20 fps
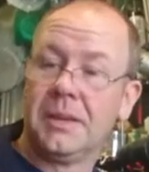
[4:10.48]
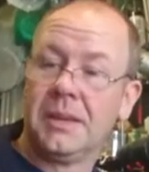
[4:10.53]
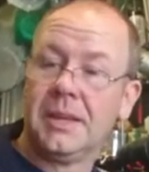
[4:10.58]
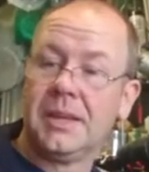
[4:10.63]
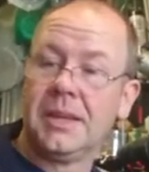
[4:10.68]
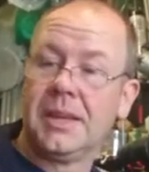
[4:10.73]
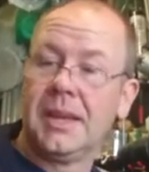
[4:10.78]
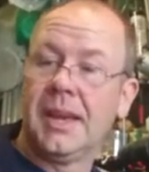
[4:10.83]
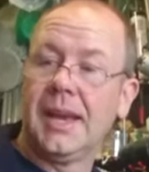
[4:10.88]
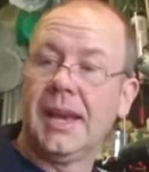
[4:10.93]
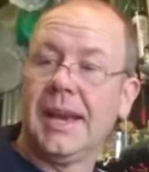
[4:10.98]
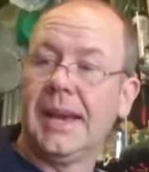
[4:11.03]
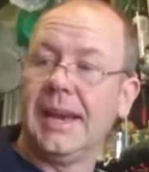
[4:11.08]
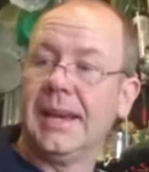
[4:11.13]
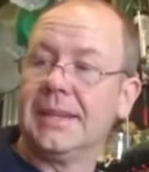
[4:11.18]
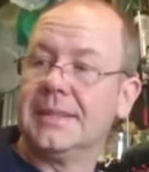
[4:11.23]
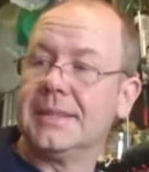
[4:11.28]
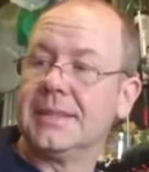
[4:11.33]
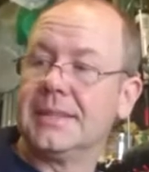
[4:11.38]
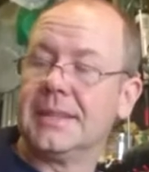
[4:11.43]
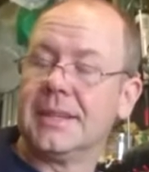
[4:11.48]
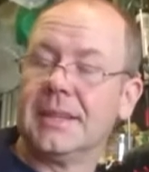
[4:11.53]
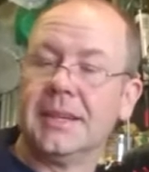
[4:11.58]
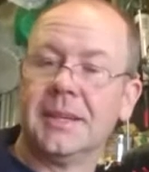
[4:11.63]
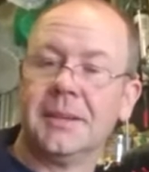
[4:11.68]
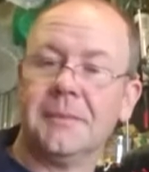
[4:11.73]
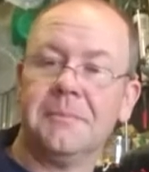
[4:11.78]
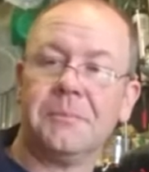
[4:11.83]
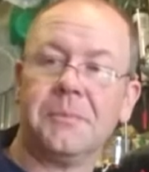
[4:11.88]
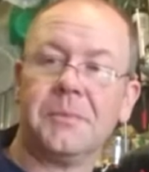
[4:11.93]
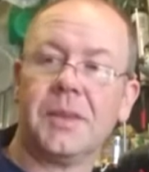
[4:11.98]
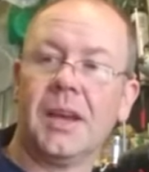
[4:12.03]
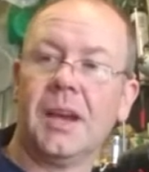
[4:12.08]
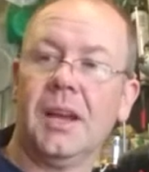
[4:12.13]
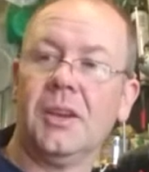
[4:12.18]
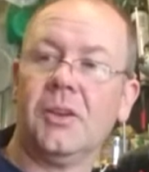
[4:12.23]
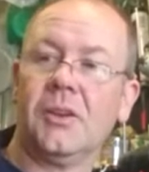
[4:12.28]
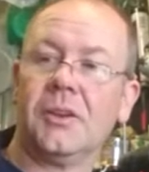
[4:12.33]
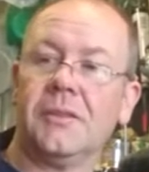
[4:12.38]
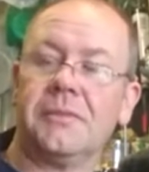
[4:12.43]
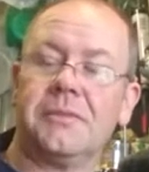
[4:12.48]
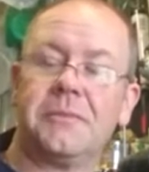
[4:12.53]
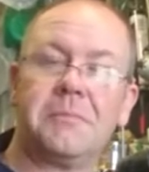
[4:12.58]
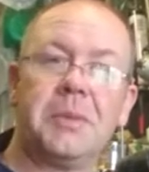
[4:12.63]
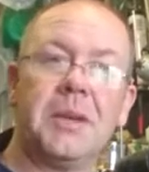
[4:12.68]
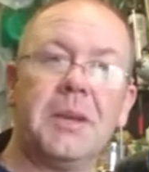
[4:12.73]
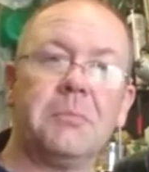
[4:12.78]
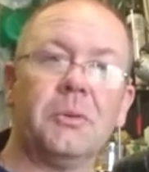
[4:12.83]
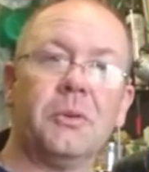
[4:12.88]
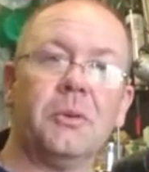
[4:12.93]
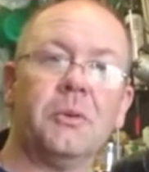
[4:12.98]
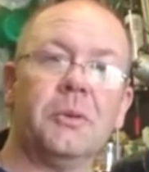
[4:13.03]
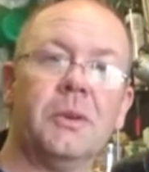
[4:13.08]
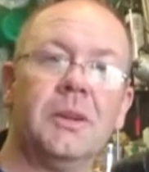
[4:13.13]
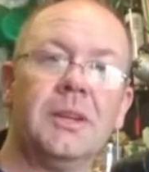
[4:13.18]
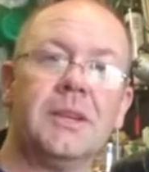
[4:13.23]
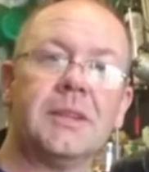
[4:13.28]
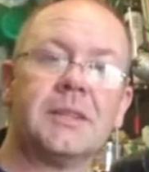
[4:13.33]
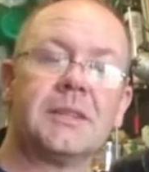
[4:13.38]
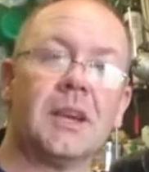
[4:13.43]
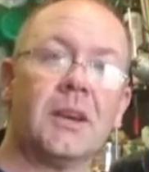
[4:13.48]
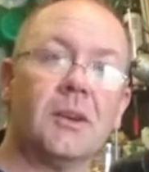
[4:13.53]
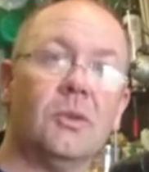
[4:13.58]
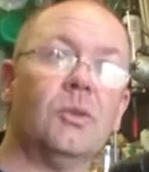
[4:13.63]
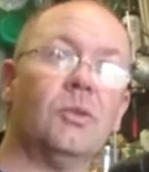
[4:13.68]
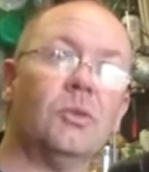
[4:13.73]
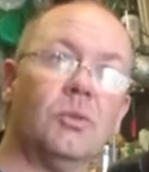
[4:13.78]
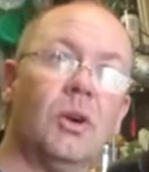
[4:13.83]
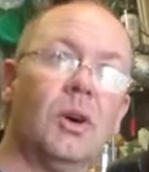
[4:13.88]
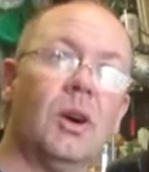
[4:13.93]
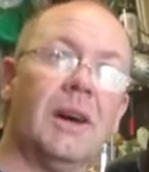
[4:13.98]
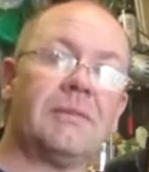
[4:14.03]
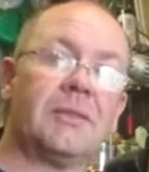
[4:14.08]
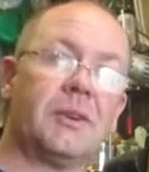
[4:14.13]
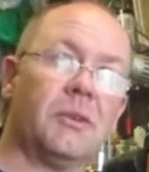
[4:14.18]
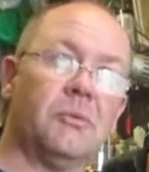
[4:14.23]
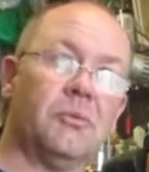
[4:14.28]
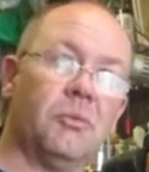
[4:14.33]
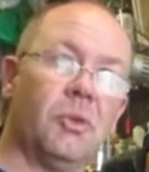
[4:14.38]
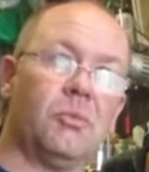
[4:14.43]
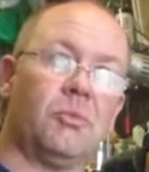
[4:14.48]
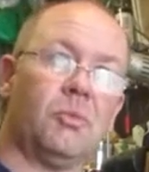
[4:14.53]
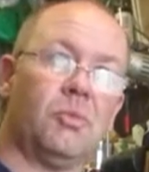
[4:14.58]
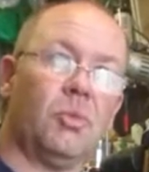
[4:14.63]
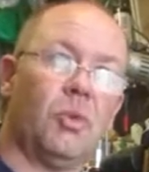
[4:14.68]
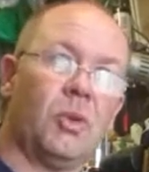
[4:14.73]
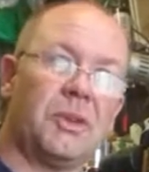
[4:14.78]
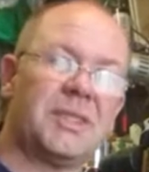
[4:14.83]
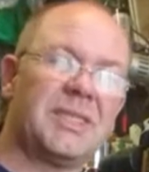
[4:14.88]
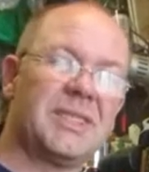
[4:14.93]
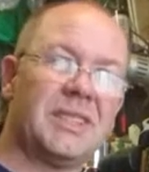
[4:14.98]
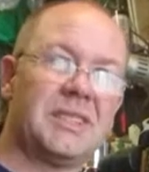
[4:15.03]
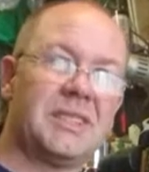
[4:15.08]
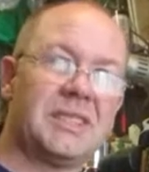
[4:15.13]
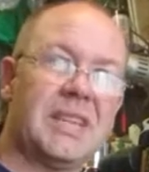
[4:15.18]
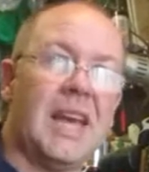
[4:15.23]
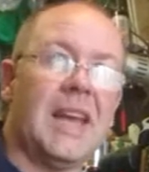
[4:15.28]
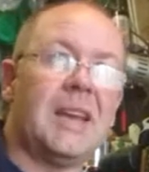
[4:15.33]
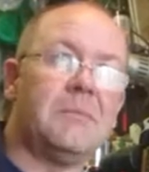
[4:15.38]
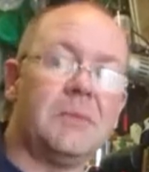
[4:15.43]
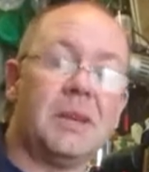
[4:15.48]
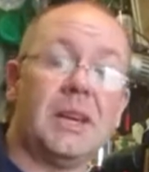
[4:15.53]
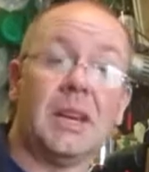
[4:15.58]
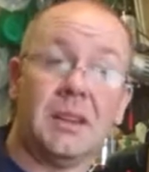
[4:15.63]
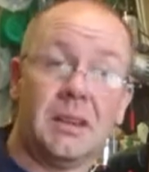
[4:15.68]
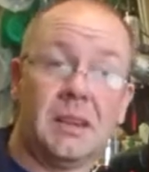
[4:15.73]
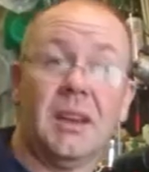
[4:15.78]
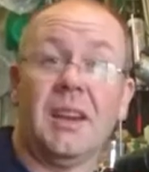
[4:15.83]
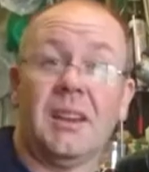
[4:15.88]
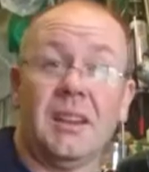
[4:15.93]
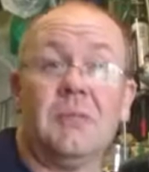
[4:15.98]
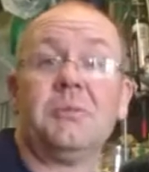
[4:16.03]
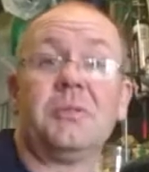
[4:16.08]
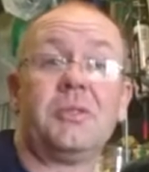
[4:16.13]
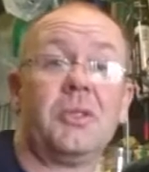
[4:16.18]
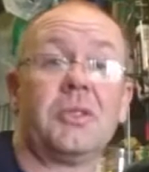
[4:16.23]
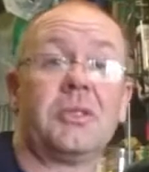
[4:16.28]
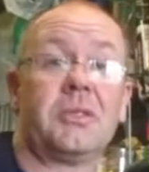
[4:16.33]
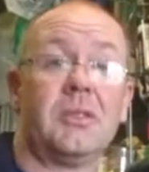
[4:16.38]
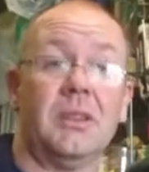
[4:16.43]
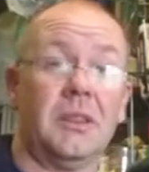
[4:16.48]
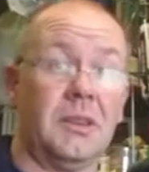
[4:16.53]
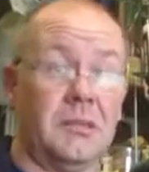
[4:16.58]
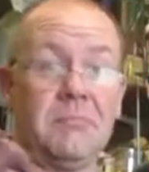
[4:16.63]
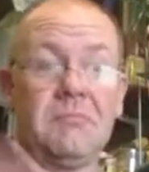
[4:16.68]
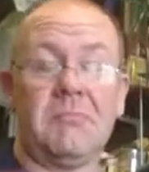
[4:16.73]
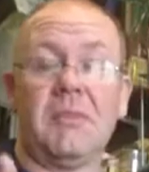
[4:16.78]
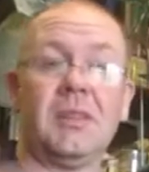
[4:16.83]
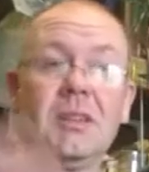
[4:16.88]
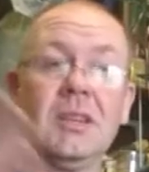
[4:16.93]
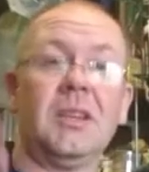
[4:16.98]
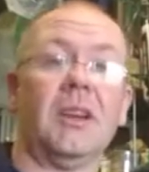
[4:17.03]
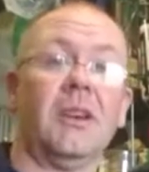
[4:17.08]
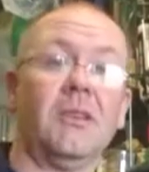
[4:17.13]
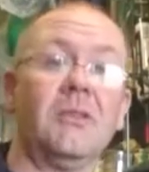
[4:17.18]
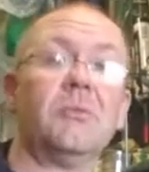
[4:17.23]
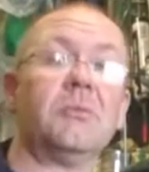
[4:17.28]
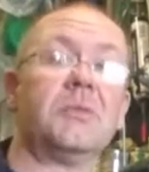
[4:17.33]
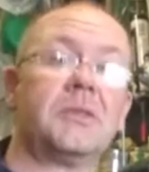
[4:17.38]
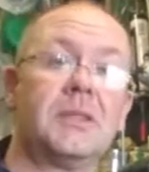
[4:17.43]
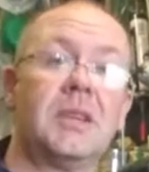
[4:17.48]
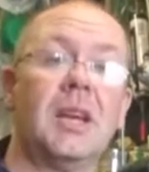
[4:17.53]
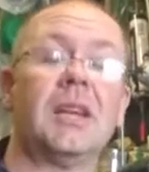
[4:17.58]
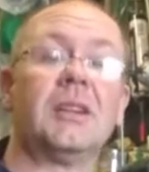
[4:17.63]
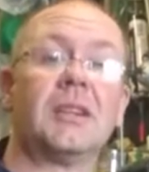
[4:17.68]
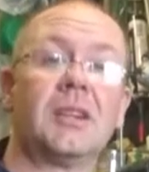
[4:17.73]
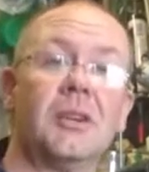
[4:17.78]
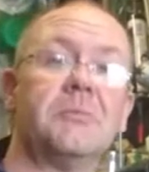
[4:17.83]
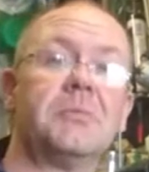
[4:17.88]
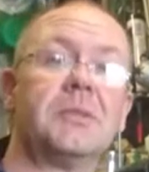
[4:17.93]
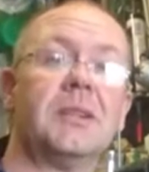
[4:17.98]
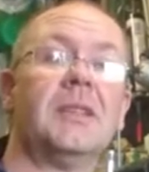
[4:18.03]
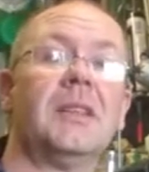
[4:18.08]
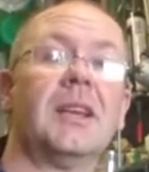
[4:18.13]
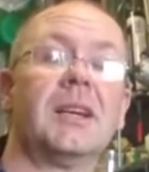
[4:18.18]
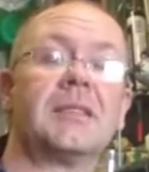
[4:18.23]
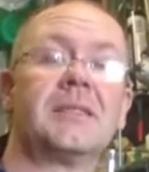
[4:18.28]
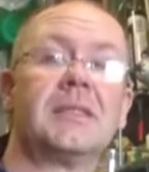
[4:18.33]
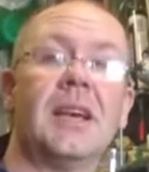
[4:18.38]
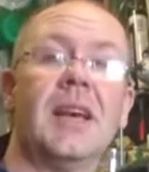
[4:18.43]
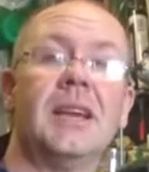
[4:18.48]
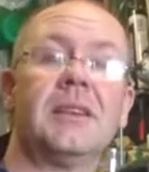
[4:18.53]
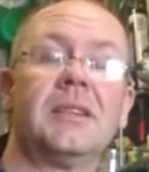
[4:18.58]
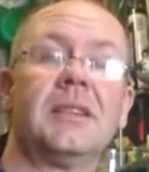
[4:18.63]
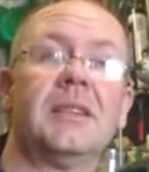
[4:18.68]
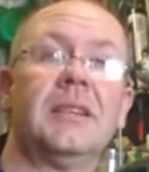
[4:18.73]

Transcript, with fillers: And um, a lot of people say, "Oh, I've got what? What does this ten mean?" And it was just that you know there was ten clubs in that set.